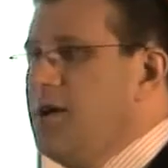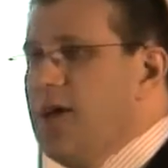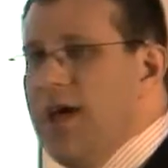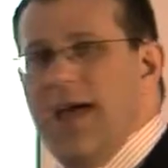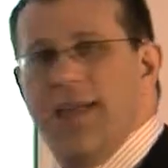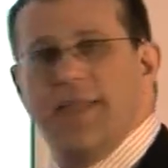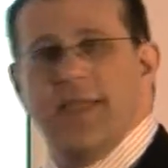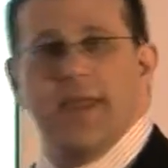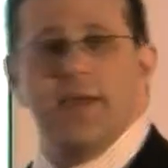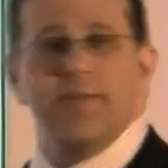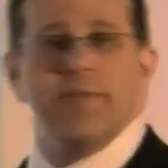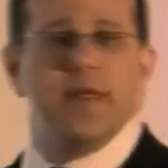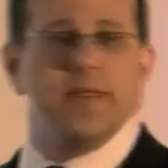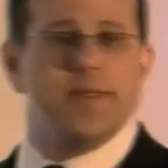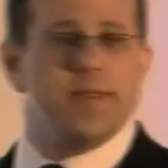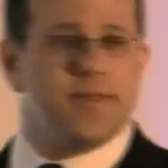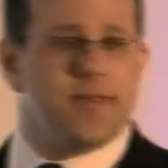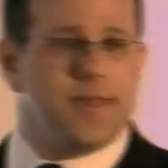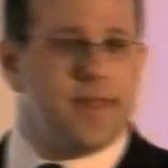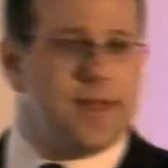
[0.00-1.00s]
and then a
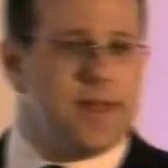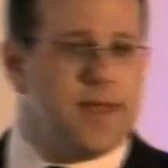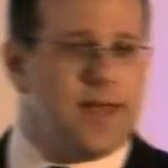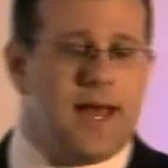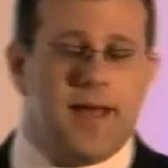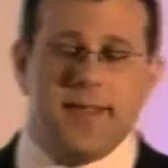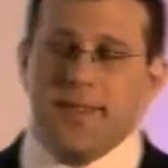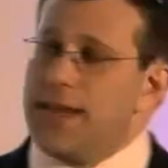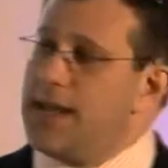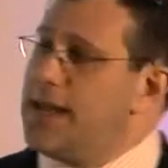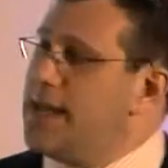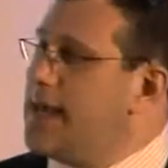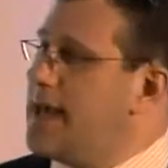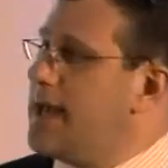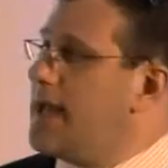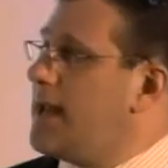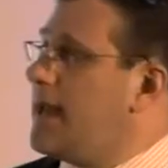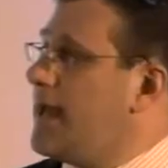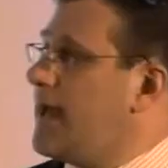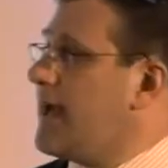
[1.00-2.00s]
monthly, and then a
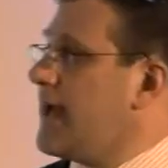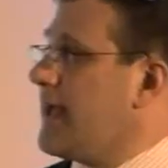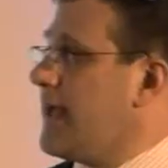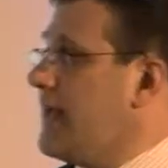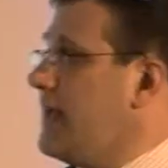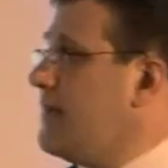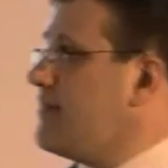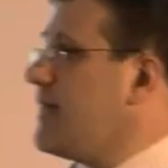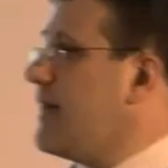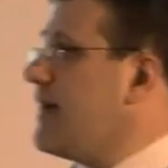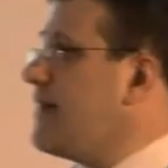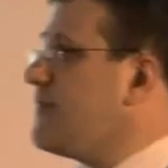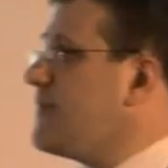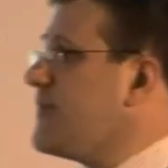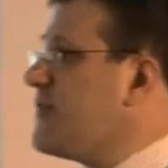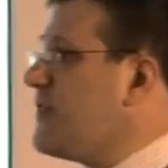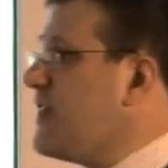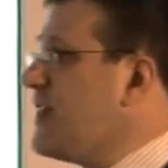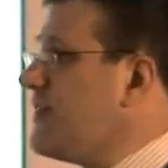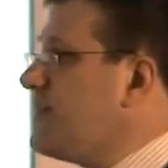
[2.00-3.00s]
yearly, and keep that for
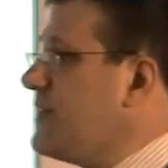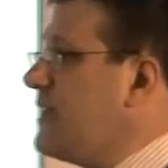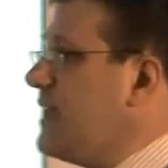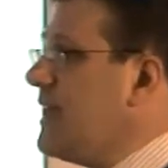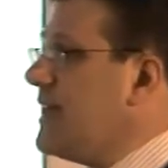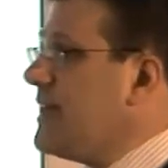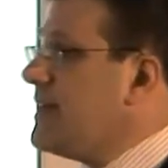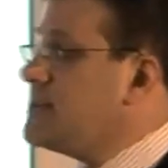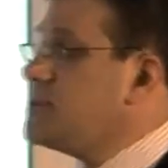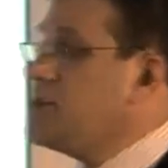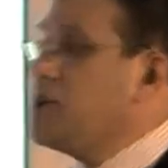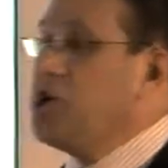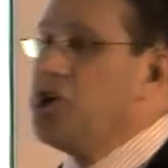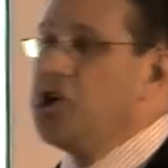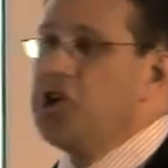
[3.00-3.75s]
7 years,